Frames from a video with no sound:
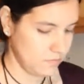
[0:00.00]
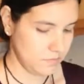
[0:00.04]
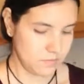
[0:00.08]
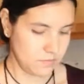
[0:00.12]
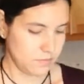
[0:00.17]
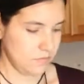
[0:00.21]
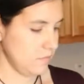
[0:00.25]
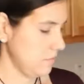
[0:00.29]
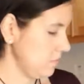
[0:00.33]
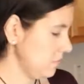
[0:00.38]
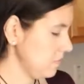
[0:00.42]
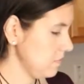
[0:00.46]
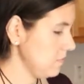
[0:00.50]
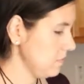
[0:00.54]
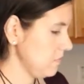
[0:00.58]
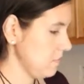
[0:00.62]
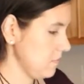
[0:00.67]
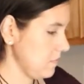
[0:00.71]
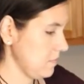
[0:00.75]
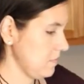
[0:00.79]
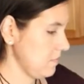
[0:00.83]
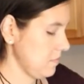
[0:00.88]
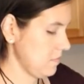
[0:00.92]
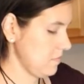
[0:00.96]
kale
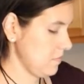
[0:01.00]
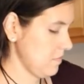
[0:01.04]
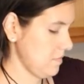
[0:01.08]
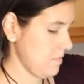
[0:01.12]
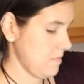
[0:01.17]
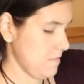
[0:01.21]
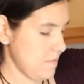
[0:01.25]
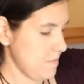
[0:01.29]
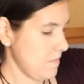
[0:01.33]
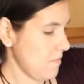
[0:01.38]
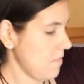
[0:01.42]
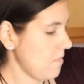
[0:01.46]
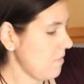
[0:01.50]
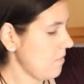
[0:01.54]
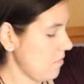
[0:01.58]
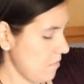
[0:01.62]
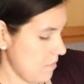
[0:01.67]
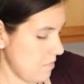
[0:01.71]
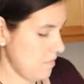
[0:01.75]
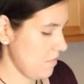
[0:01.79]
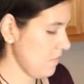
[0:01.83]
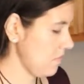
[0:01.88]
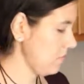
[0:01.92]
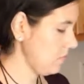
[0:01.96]

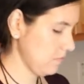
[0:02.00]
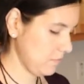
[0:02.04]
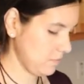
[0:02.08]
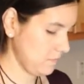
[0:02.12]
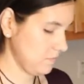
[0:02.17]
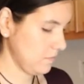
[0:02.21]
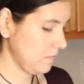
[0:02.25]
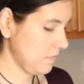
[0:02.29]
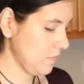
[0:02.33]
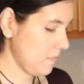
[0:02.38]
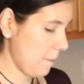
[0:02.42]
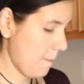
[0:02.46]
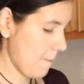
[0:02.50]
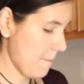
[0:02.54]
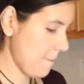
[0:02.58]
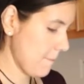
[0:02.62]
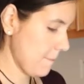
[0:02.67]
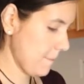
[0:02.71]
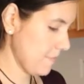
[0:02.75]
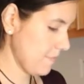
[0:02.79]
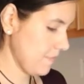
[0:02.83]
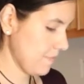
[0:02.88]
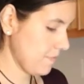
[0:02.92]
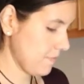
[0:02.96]
and this is my
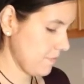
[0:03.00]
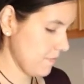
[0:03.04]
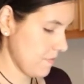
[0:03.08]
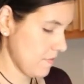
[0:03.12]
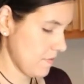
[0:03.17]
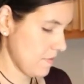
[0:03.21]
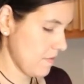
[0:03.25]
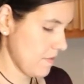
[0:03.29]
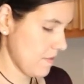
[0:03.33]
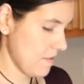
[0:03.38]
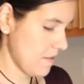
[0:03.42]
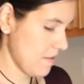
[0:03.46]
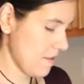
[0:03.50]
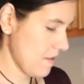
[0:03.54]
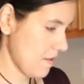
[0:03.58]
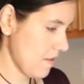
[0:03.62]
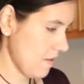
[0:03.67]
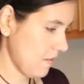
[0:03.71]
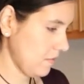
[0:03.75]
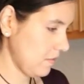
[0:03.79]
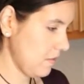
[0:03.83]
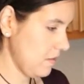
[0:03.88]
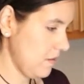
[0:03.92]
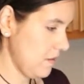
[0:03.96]
favorite kind of kale i
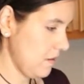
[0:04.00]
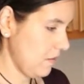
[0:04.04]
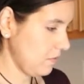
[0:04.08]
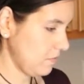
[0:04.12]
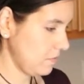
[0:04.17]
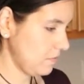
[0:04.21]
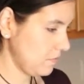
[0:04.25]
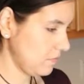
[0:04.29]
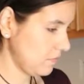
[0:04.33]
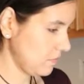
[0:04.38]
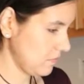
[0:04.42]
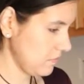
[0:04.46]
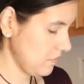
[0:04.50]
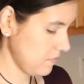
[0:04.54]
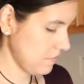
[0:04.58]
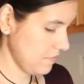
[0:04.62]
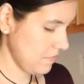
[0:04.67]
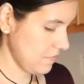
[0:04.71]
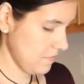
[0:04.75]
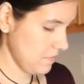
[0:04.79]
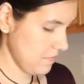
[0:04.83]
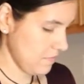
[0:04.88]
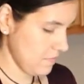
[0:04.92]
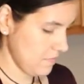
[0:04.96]
just think it's
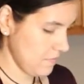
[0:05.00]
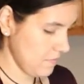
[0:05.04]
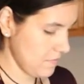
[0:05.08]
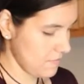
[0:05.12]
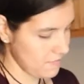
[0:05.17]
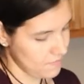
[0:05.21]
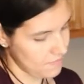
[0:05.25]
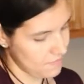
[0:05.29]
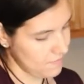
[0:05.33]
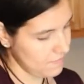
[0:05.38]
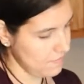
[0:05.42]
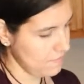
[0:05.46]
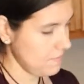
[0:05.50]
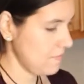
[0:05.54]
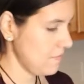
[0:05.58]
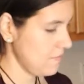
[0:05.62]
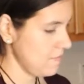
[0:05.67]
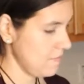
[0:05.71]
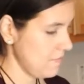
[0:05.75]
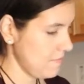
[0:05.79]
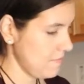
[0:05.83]
a lot softer